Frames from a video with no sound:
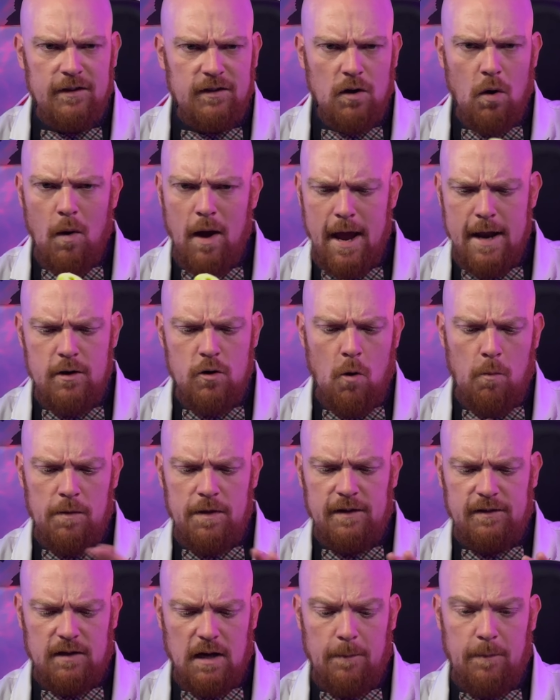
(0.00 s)
Let's go ahead and open
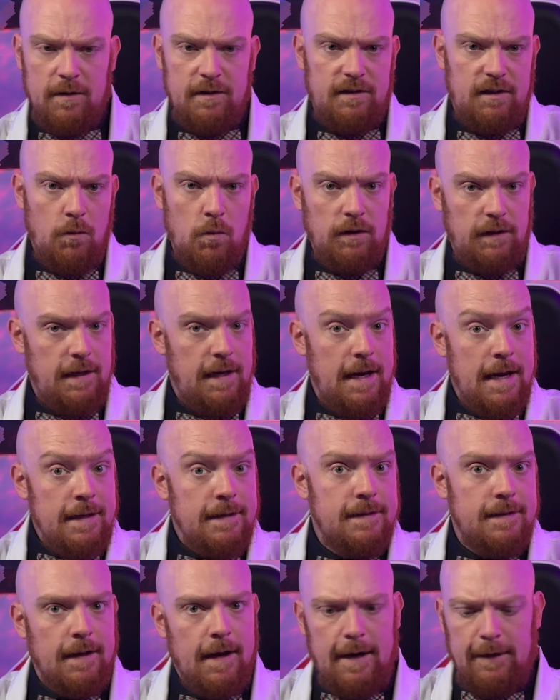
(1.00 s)
this up and see what the
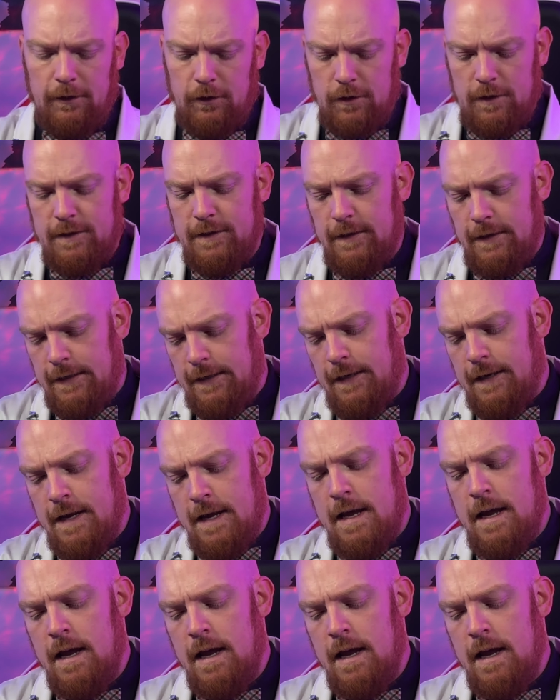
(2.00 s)
inside looks like.